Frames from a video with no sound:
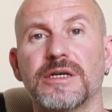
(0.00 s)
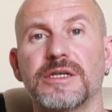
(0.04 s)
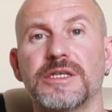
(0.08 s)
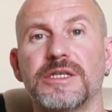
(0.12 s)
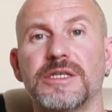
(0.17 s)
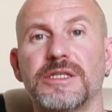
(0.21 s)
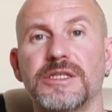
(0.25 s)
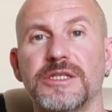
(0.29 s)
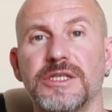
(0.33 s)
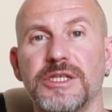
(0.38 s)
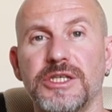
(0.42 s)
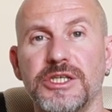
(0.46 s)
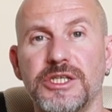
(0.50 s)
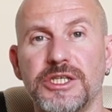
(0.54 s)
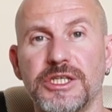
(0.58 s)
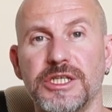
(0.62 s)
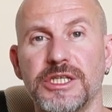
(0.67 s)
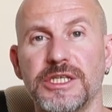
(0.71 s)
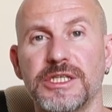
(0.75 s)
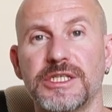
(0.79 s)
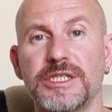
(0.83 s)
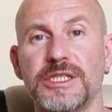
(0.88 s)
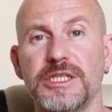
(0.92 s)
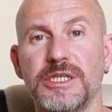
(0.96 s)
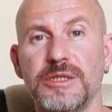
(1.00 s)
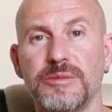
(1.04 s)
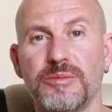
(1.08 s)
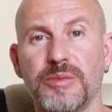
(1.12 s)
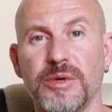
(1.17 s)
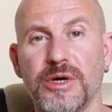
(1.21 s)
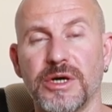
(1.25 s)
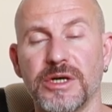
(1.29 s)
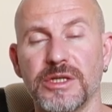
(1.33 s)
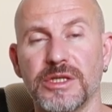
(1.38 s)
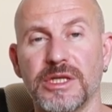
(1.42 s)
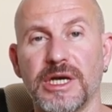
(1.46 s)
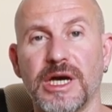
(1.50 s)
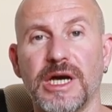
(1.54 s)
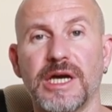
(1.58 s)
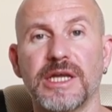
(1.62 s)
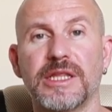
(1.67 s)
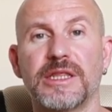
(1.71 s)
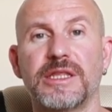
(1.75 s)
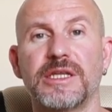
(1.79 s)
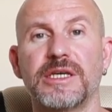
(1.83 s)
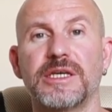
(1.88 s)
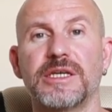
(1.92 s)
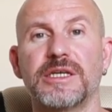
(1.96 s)
in Yixing teapot, I
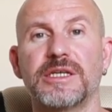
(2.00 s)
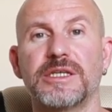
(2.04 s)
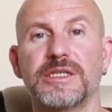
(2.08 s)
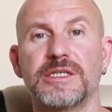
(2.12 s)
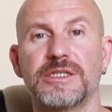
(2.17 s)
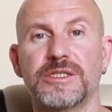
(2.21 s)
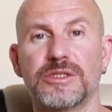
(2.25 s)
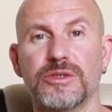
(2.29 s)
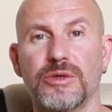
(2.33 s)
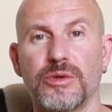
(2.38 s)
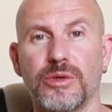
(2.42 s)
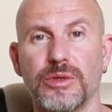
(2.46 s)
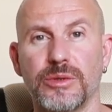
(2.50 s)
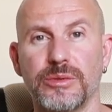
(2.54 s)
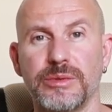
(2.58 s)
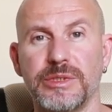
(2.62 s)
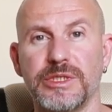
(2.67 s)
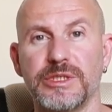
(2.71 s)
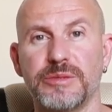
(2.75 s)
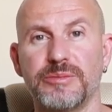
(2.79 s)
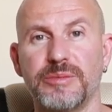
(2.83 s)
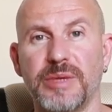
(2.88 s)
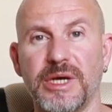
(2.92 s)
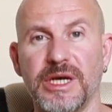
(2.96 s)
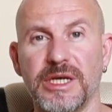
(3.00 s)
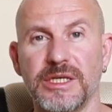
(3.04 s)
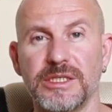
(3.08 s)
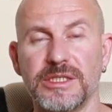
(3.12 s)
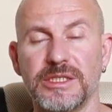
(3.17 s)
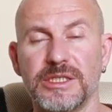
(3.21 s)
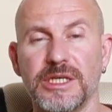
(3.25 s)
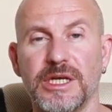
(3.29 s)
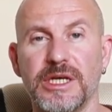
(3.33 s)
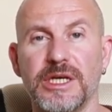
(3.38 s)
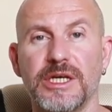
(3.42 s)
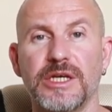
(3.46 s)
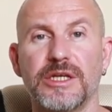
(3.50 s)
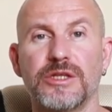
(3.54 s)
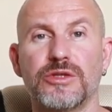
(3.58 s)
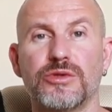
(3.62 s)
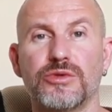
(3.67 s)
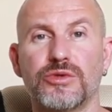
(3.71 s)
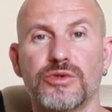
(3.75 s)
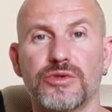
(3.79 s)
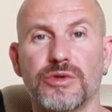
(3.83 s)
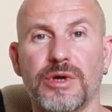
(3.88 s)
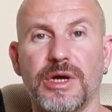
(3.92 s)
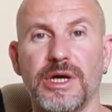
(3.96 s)
think it's always best
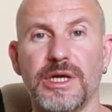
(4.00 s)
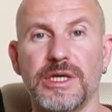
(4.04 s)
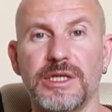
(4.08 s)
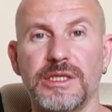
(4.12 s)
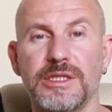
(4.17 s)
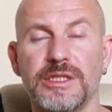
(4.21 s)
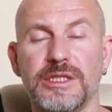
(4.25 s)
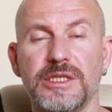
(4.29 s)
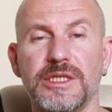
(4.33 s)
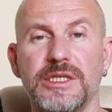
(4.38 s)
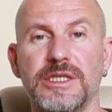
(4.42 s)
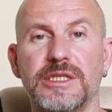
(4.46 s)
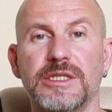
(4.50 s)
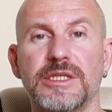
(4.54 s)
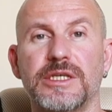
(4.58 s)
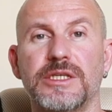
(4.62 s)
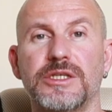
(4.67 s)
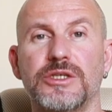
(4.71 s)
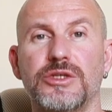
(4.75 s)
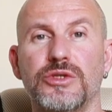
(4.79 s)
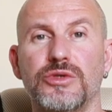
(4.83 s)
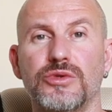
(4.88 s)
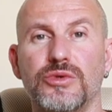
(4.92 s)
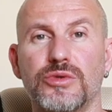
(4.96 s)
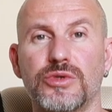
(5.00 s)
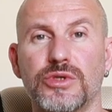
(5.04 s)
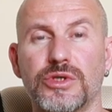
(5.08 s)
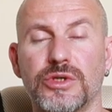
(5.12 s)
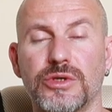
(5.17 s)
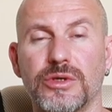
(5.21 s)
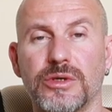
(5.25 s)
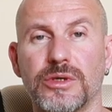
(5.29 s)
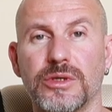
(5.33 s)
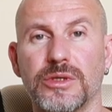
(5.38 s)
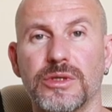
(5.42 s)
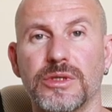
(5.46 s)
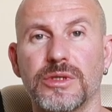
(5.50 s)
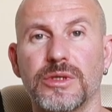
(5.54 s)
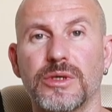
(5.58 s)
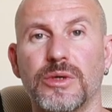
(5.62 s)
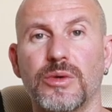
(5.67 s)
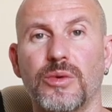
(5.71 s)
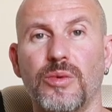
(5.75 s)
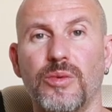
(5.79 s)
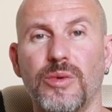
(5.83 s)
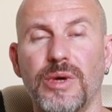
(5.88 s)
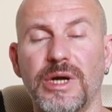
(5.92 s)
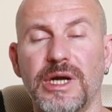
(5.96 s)
to try it in a neutral
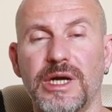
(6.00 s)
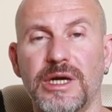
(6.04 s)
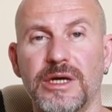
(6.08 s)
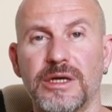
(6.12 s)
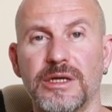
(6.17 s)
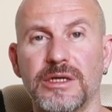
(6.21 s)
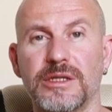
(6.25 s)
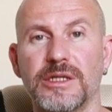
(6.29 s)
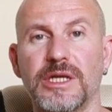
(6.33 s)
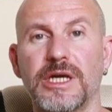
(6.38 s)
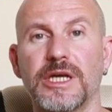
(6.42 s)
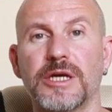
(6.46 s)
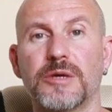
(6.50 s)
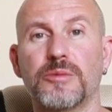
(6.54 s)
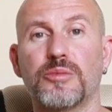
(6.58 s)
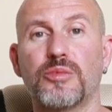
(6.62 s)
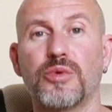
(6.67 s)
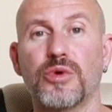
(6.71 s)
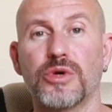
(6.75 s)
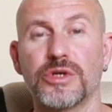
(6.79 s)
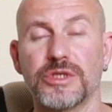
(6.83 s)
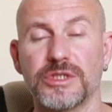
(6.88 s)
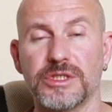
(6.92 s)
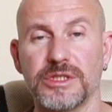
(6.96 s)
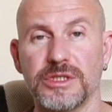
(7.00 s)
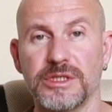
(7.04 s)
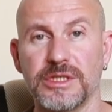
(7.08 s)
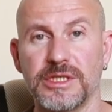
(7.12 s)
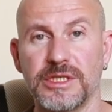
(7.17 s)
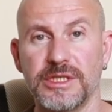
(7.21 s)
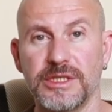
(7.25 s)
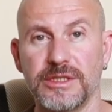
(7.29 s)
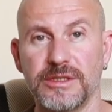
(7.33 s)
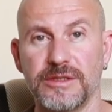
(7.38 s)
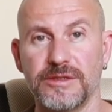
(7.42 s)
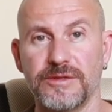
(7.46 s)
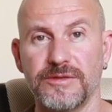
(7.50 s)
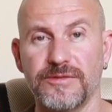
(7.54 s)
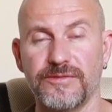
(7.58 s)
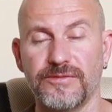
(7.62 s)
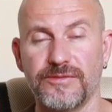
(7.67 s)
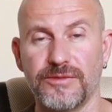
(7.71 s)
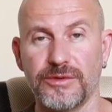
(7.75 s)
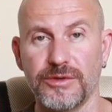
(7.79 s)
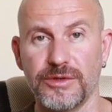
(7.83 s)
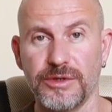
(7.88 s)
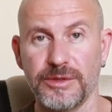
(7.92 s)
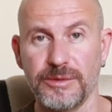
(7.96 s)
ware, like porcelain,
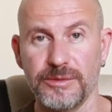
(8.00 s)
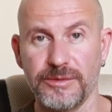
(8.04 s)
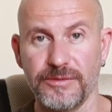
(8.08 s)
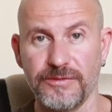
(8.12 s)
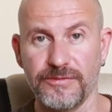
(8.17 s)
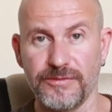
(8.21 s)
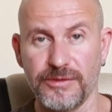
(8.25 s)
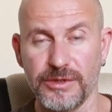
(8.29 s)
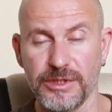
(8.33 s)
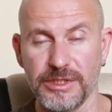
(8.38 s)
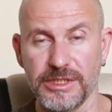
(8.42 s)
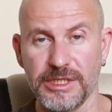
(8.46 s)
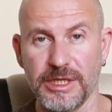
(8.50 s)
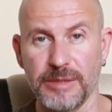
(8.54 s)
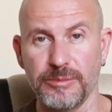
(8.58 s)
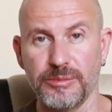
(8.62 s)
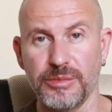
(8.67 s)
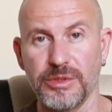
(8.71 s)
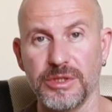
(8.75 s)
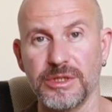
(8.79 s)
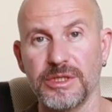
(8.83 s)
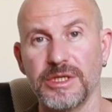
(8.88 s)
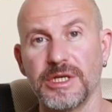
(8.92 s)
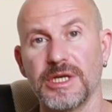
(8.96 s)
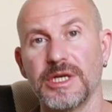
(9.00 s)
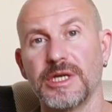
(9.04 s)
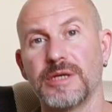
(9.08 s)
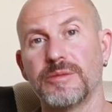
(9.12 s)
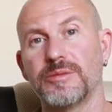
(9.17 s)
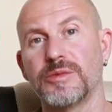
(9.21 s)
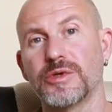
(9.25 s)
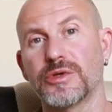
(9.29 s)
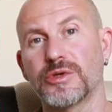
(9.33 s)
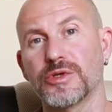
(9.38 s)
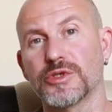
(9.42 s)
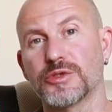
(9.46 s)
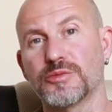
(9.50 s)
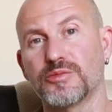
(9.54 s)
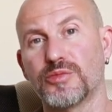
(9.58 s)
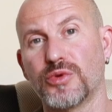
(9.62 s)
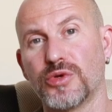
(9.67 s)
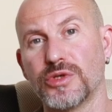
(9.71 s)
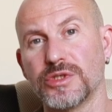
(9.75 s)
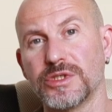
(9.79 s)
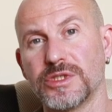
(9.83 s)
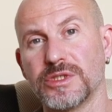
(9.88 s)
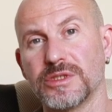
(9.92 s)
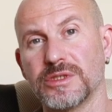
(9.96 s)
for example, because
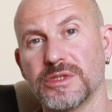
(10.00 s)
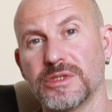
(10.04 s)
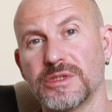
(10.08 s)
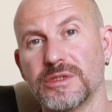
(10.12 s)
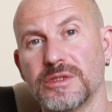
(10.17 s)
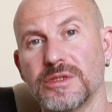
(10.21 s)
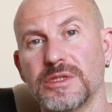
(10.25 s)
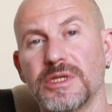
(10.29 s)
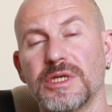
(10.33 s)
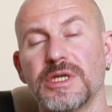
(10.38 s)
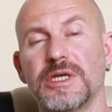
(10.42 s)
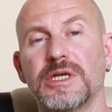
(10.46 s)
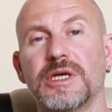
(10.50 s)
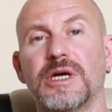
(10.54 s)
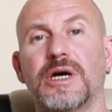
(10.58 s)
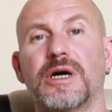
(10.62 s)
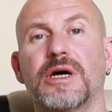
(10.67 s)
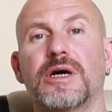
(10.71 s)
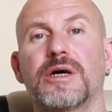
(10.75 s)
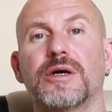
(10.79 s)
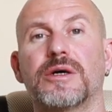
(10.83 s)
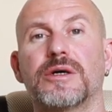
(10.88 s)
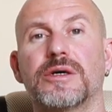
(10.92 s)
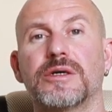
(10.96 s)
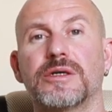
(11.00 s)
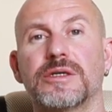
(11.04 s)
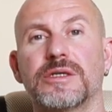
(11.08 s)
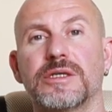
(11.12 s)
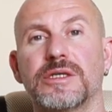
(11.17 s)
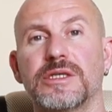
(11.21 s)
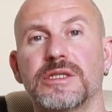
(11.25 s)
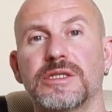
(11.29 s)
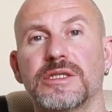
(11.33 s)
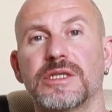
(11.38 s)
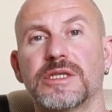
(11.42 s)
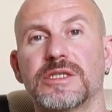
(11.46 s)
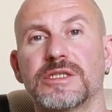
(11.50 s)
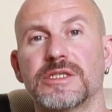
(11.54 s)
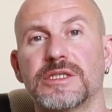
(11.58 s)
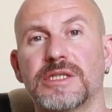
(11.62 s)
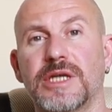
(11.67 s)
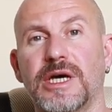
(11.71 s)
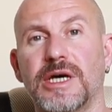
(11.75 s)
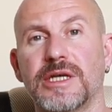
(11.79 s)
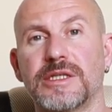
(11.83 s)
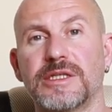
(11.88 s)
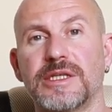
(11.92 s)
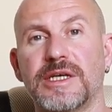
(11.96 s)
porcelain does
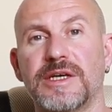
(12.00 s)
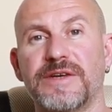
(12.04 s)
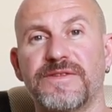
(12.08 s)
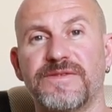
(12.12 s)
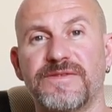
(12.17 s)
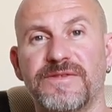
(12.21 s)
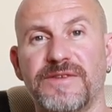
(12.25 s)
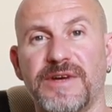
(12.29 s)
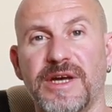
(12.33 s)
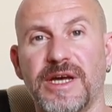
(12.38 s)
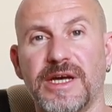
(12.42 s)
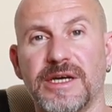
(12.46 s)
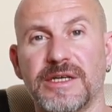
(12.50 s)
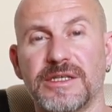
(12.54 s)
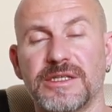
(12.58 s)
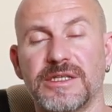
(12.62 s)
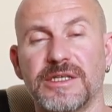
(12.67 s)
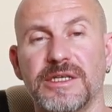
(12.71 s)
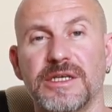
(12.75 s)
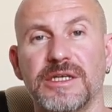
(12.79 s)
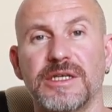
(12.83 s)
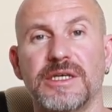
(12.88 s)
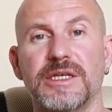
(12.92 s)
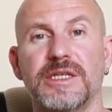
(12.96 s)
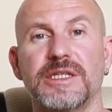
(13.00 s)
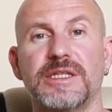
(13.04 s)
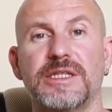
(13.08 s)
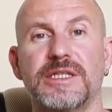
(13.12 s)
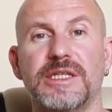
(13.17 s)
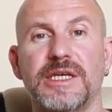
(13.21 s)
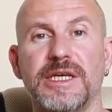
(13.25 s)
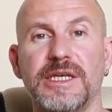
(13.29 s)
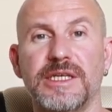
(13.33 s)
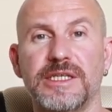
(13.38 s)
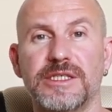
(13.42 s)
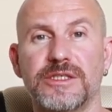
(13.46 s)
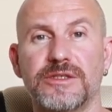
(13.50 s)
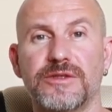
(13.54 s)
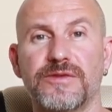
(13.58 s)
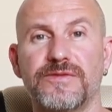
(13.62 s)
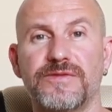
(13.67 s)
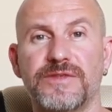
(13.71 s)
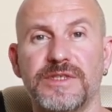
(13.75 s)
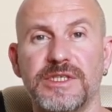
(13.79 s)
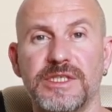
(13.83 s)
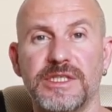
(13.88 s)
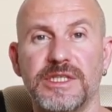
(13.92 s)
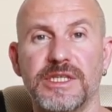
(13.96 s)
not affect taste
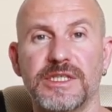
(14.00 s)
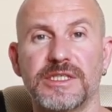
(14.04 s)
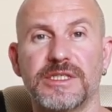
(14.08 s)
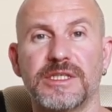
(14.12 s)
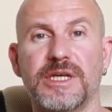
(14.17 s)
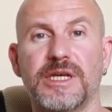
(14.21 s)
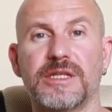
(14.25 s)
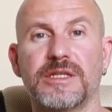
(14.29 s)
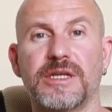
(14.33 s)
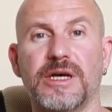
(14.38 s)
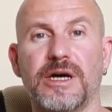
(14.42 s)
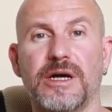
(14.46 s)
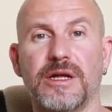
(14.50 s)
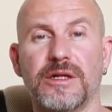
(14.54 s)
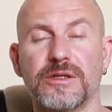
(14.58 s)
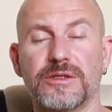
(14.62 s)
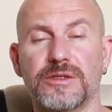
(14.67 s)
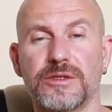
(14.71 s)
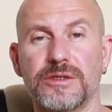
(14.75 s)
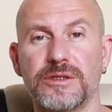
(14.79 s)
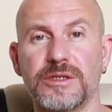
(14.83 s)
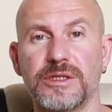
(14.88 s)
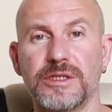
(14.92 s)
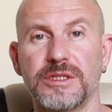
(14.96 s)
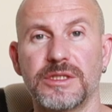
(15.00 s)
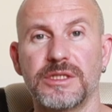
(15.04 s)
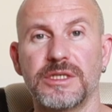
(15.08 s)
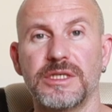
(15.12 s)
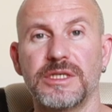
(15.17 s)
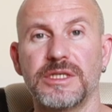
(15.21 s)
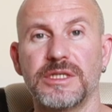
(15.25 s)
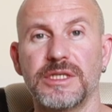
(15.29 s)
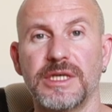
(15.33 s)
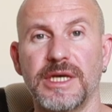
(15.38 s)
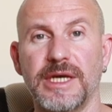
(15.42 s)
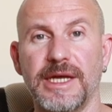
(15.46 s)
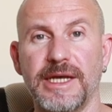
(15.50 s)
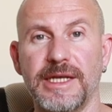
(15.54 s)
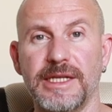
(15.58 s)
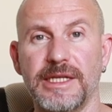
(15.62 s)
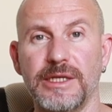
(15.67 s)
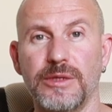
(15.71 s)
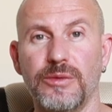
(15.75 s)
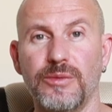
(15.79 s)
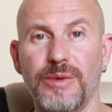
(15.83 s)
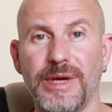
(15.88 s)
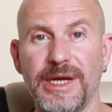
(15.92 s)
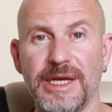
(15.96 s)
of tea, does not alter it in
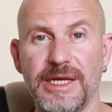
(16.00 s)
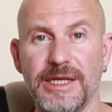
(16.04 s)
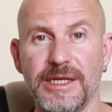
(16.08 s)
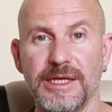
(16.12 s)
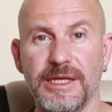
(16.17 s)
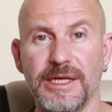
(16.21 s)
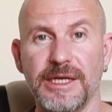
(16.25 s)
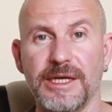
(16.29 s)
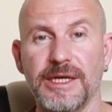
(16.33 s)
any way.